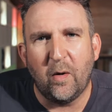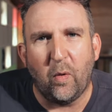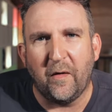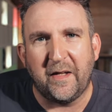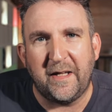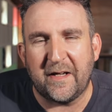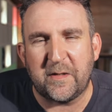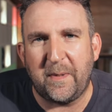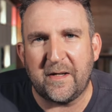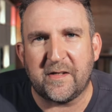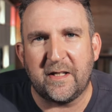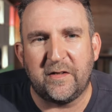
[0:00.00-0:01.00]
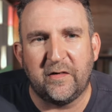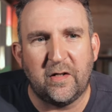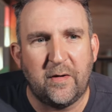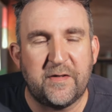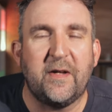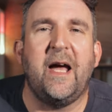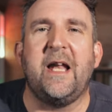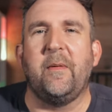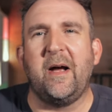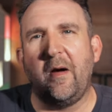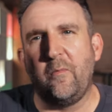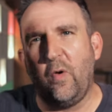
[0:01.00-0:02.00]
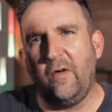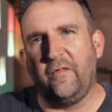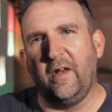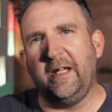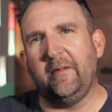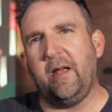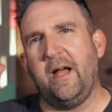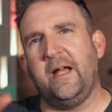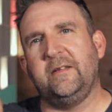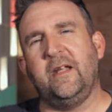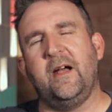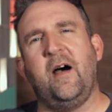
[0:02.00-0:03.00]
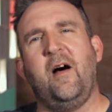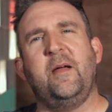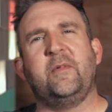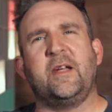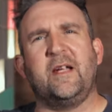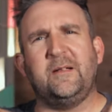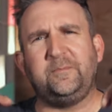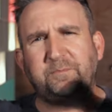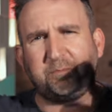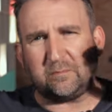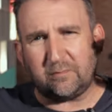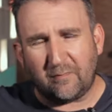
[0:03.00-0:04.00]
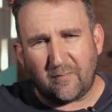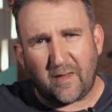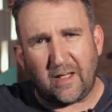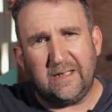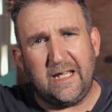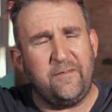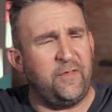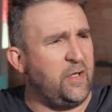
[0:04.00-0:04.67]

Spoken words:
what the next best thing to do is. Anyway, I'm waffling, and I'm gonna leave